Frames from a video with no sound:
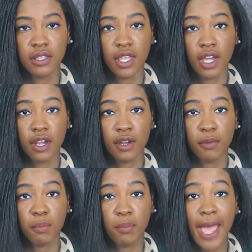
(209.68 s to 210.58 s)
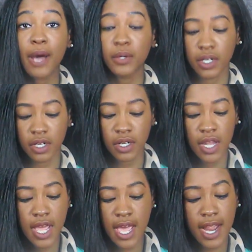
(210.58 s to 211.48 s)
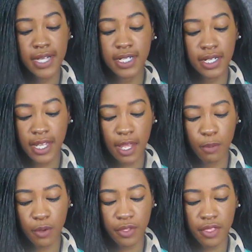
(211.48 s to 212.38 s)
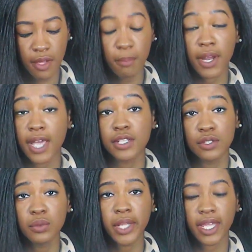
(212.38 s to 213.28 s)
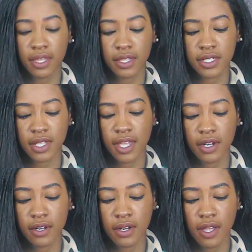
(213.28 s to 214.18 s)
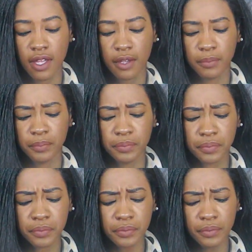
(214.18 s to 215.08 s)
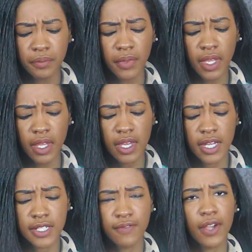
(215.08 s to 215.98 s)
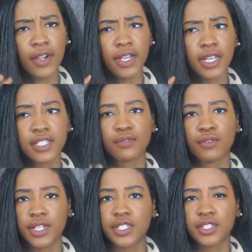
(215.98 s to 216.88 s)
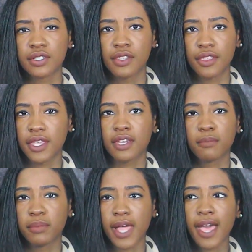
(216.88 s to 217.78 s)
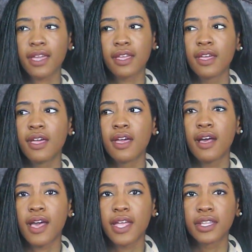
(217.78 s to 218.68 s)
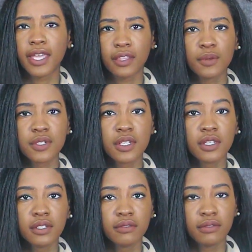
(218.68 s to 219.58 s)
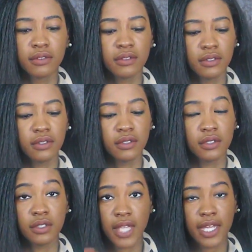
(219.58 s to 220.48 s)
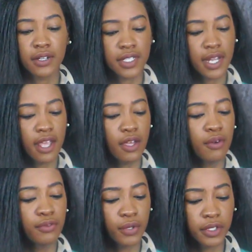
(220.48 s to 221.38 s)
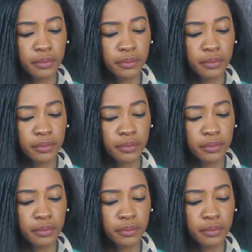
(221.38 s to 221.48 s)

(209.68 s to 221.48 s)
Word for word: their powder, and I didn't like both of them, but I do like this liner. It's a rich, thick black, and like those are the liners that I go for.